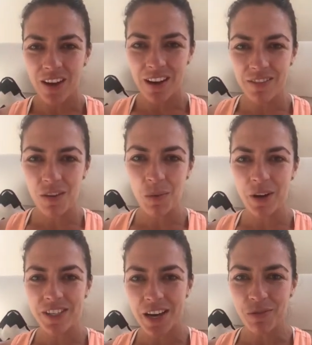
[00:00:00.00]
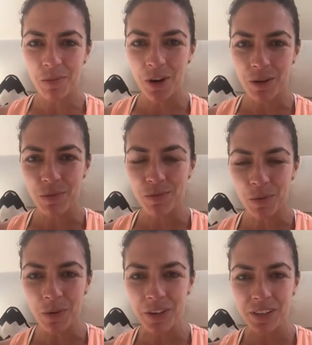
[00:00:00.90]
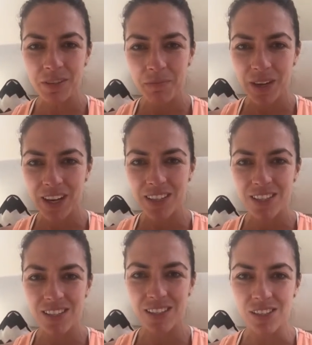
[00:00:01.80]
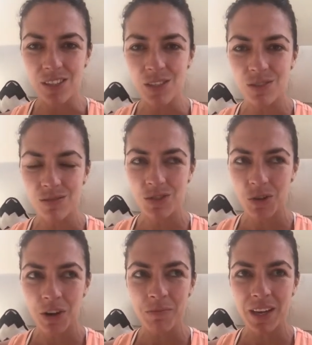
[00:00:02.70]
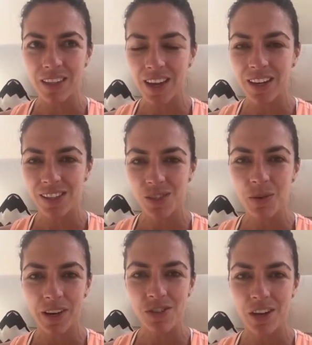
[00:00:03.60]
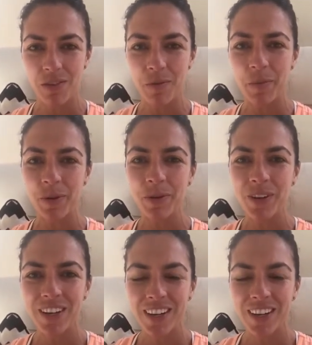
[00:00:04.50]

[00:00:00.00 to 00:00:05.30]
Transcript: I've never worked out from home before, but this has shown me that it's quite achievable.